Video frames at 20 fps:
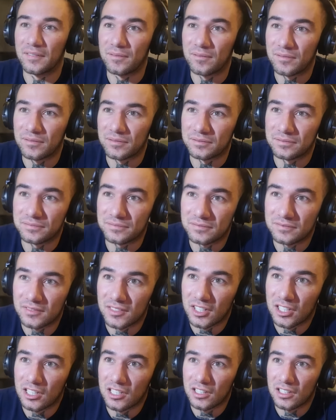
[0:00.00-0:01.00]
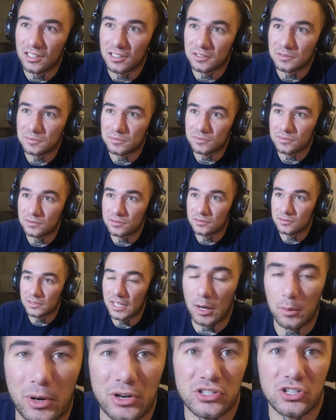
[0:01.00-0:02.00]

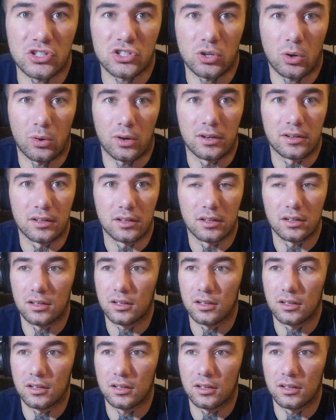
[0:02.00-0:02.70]
Yeah, where's the sword?